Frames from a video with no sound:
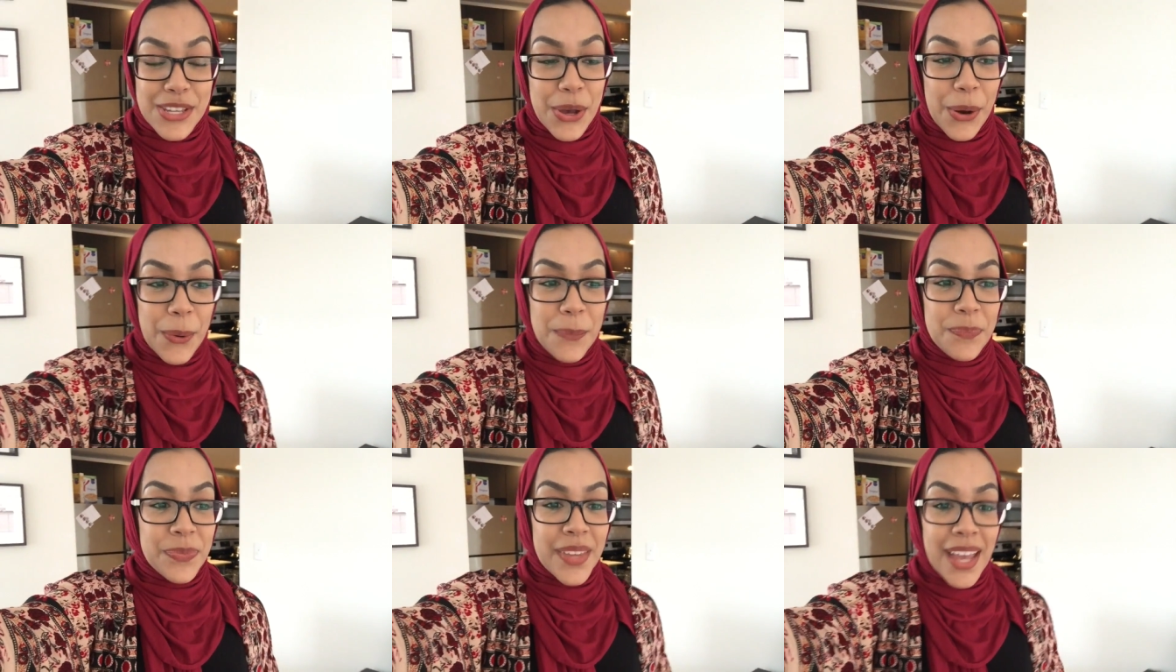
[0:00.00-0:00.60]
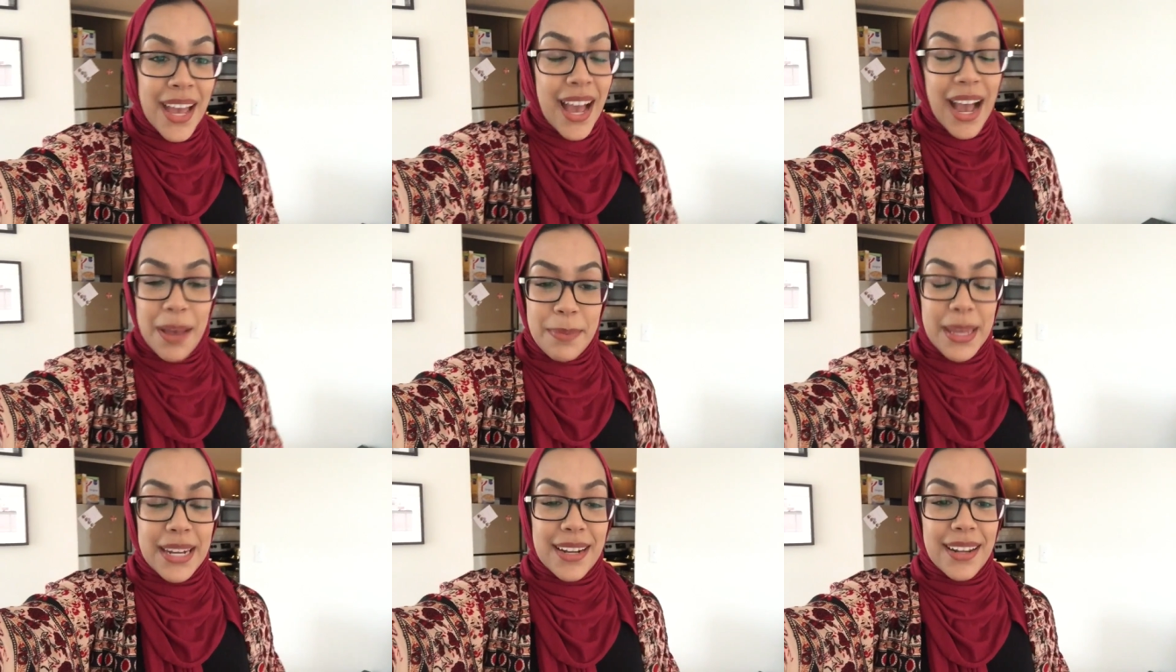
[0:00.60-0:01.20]
So
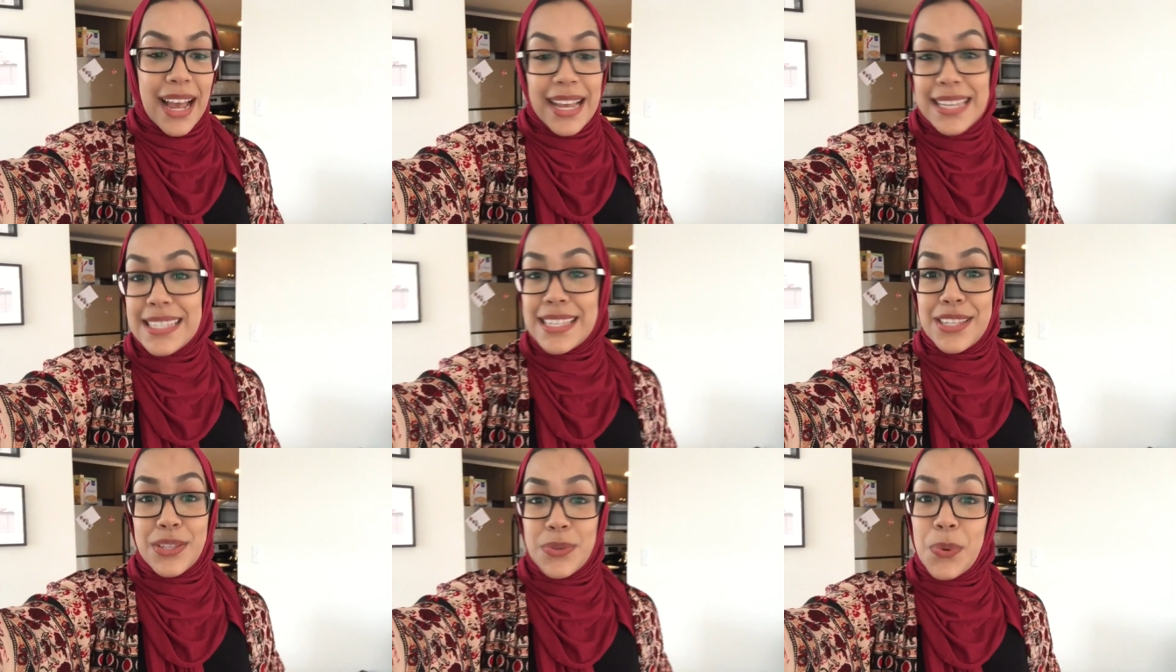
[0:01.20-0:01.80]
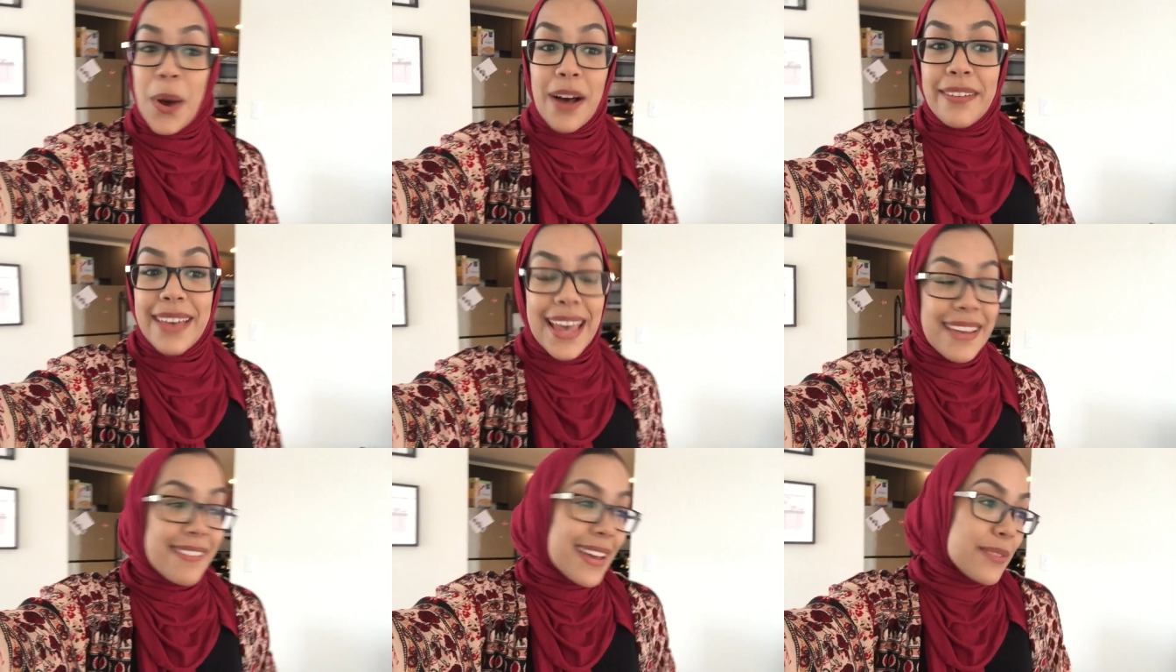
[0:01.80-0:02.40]
I mean, I guess this is a
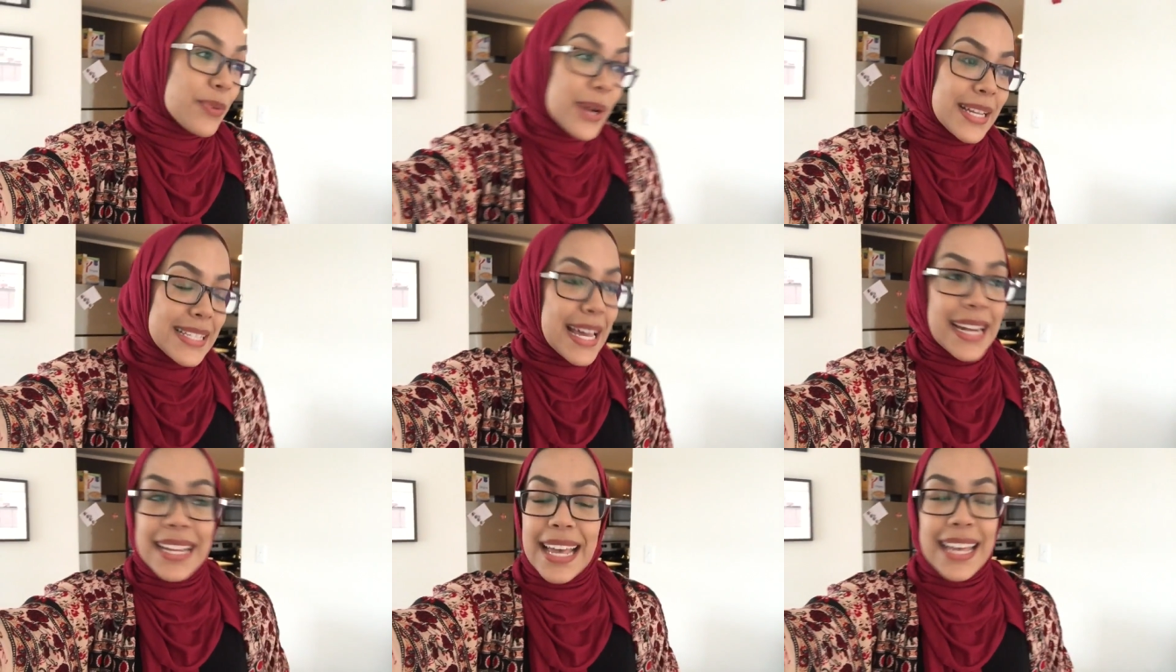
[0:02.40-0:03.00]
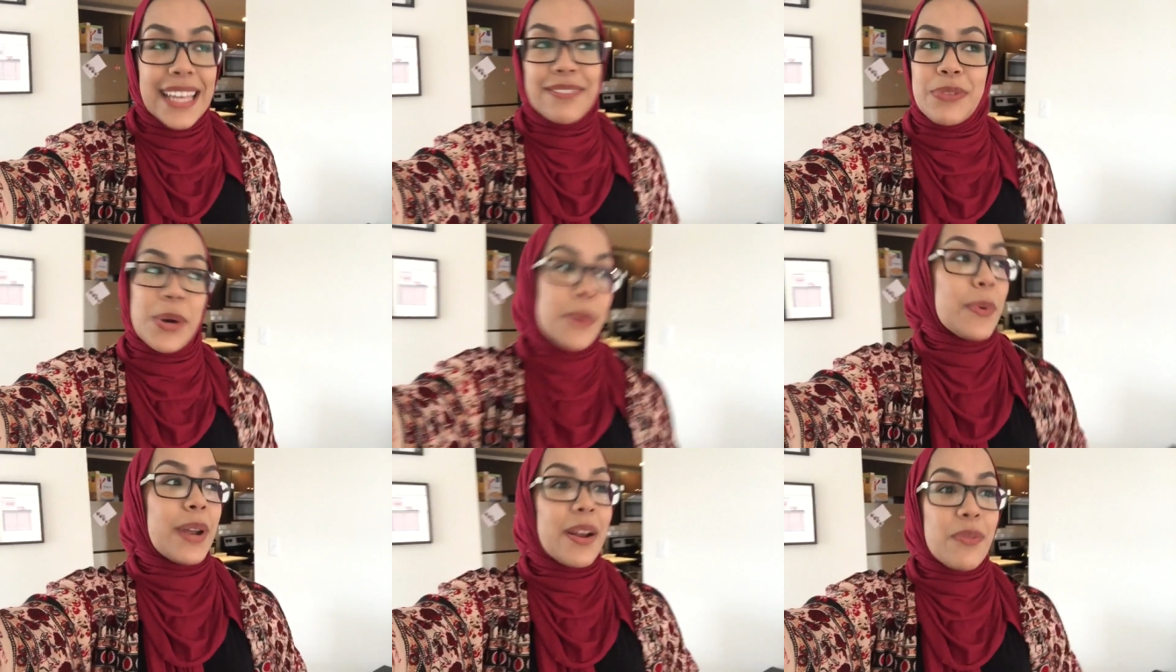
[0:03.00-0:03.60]
12K giveaway, 10K
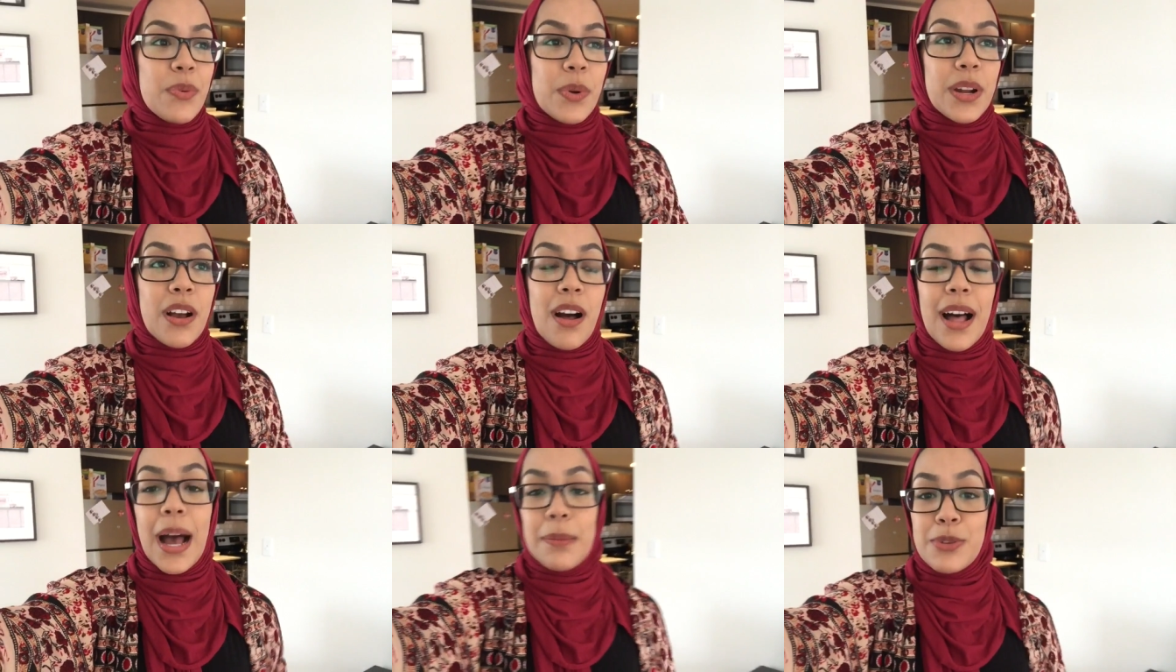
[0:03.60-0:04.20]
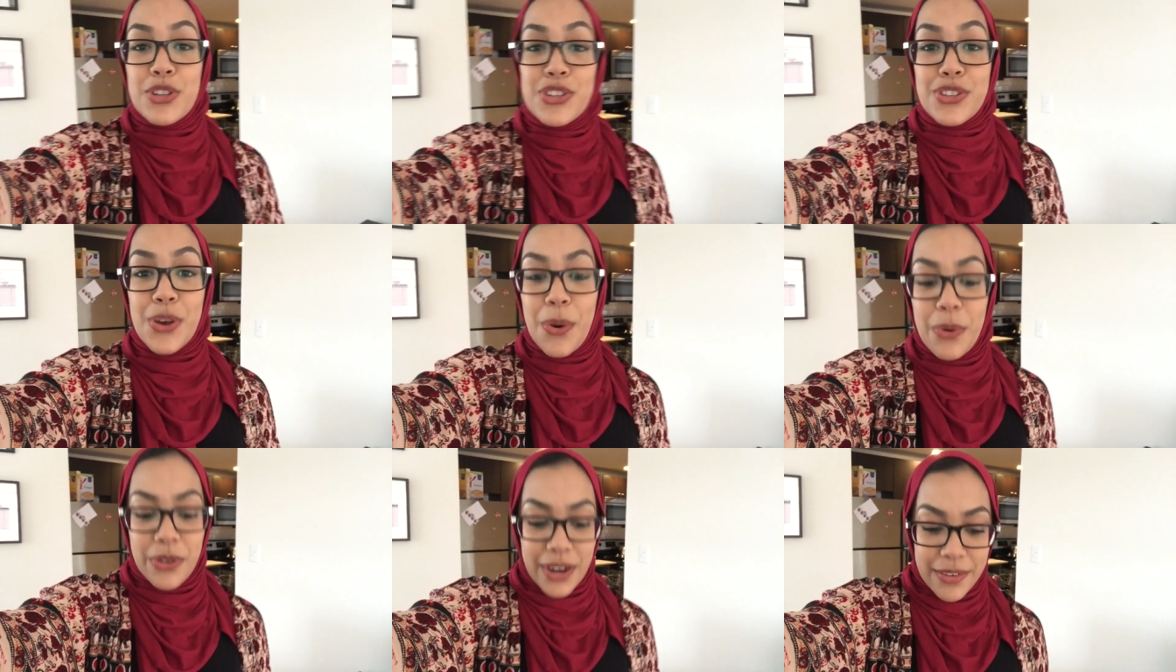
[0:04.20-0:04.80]
giveaway, whatever you wanna call it. I'm just
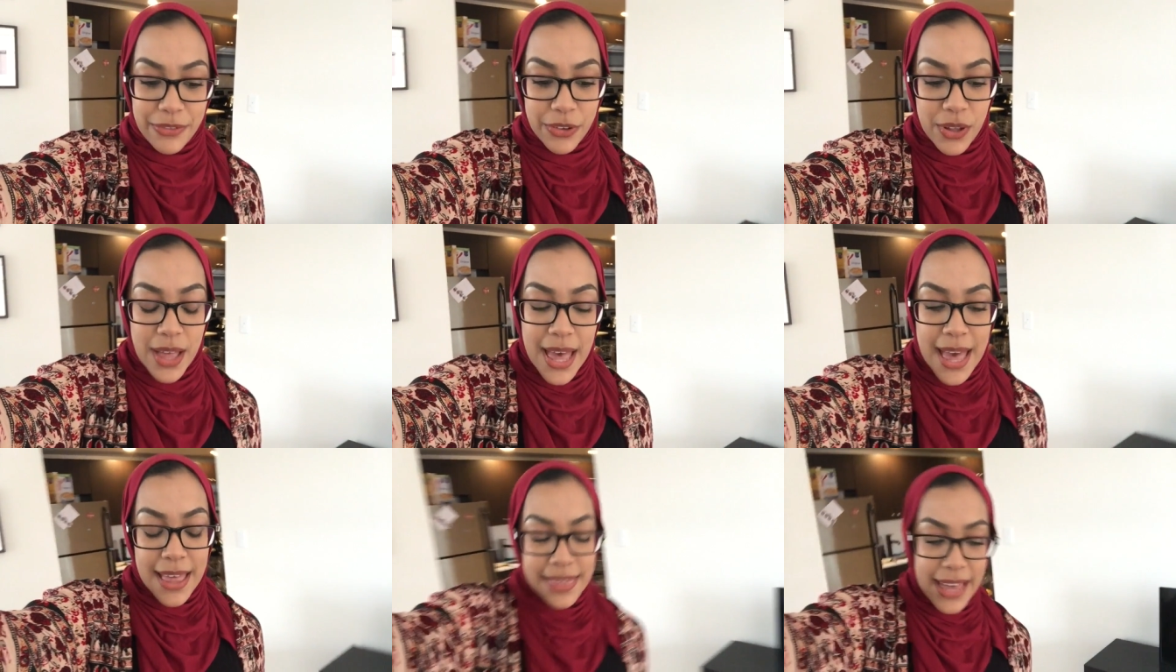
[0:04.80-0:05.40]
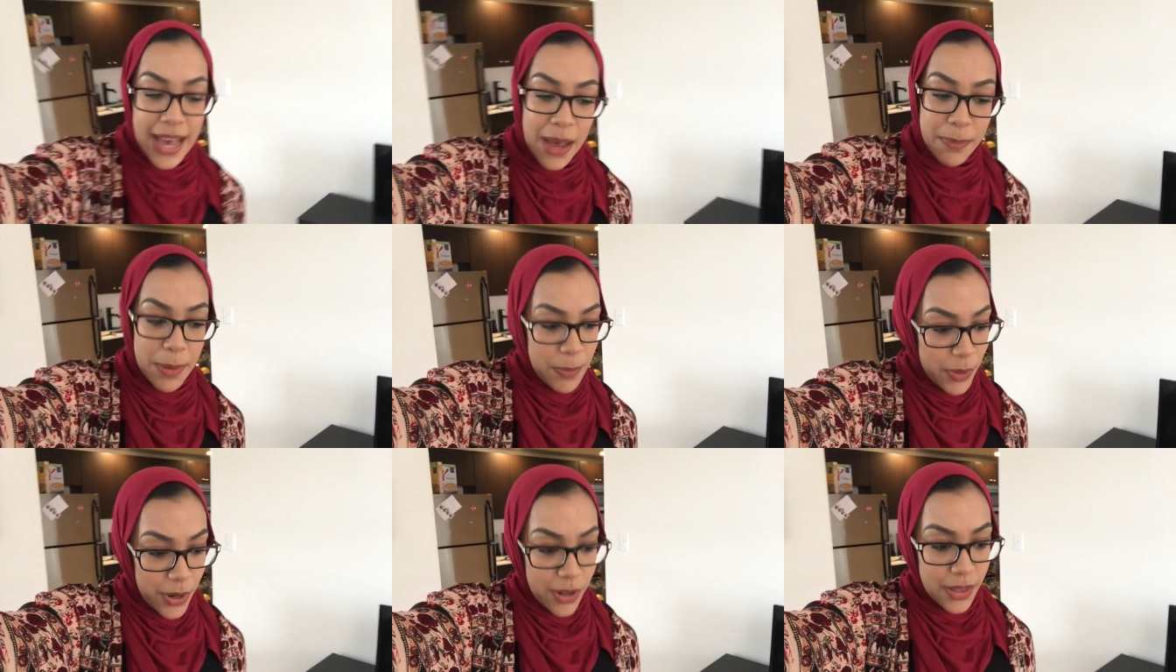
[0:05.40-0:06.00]
so grateful that
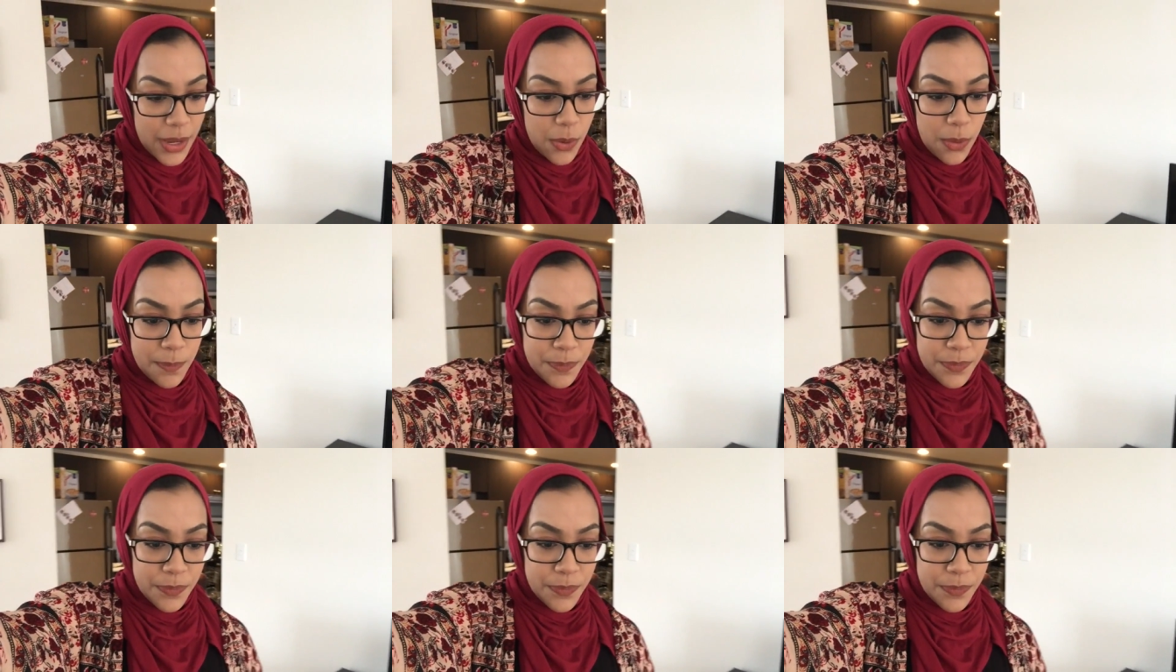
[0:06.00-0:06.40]
people are like